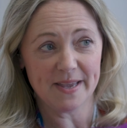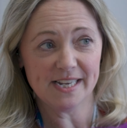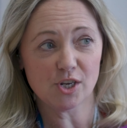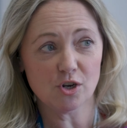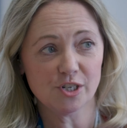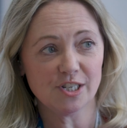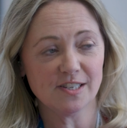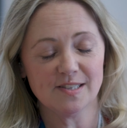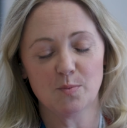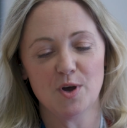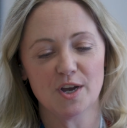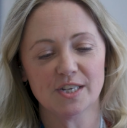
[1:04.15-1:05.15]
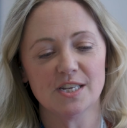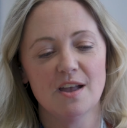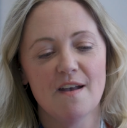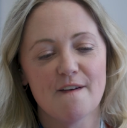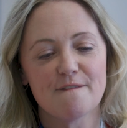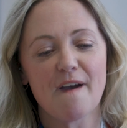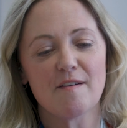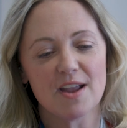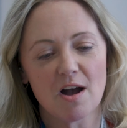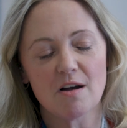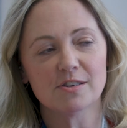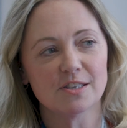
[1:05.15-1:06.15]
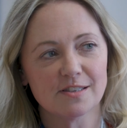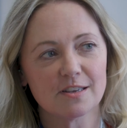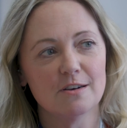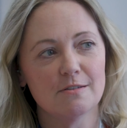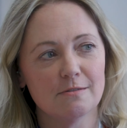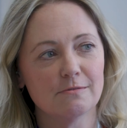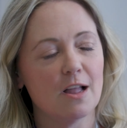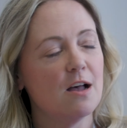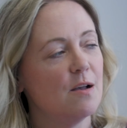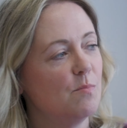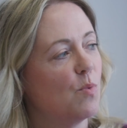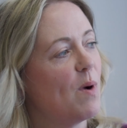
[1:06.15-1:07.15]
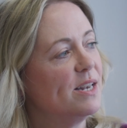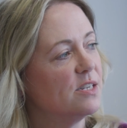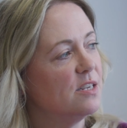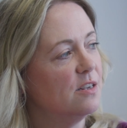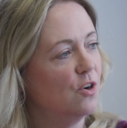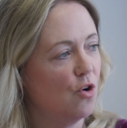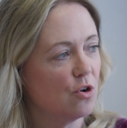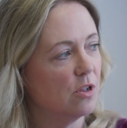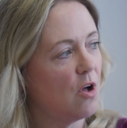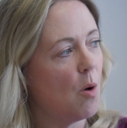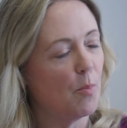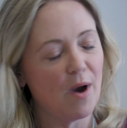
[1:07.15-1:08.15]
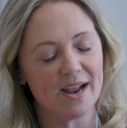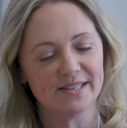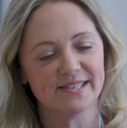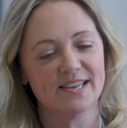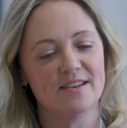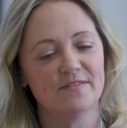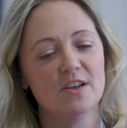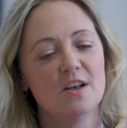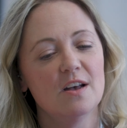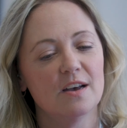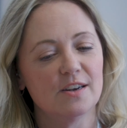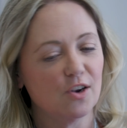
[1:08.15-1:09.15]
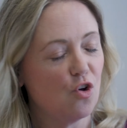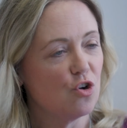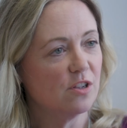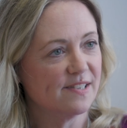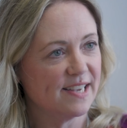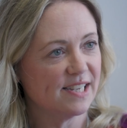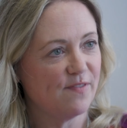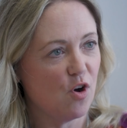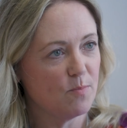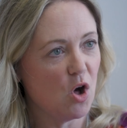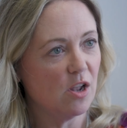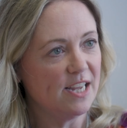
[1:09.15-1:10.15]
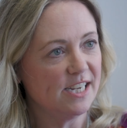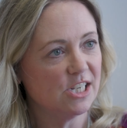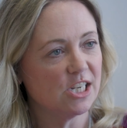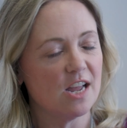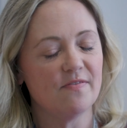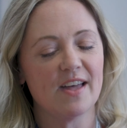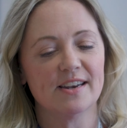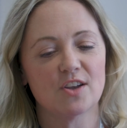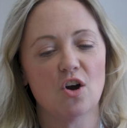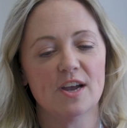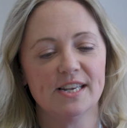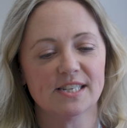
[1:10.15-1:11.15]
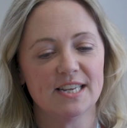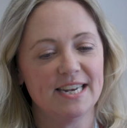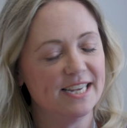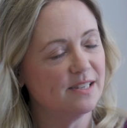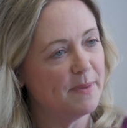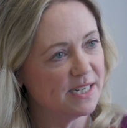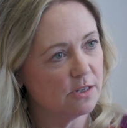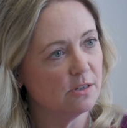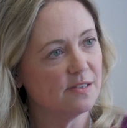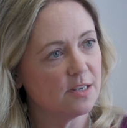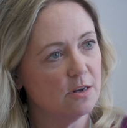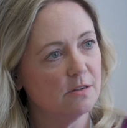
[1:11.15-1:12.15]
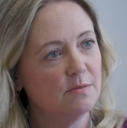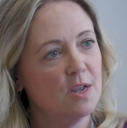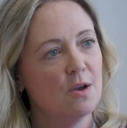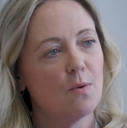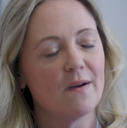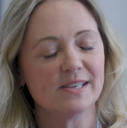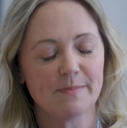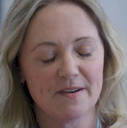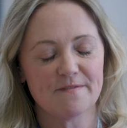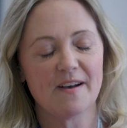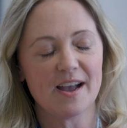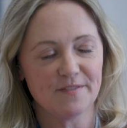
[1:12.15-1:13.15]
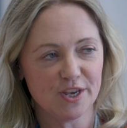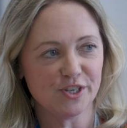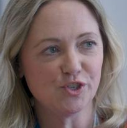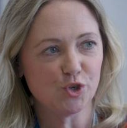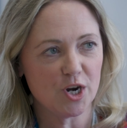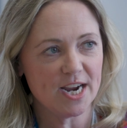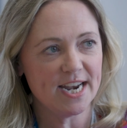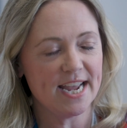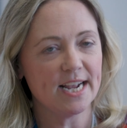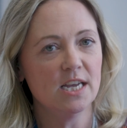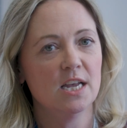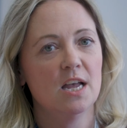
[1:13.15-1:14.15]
be a doctor, so worked very hard at school, went to local comprehensive and a local sixth form college, and then got into Leeds Medical School, where I spent 5 years training.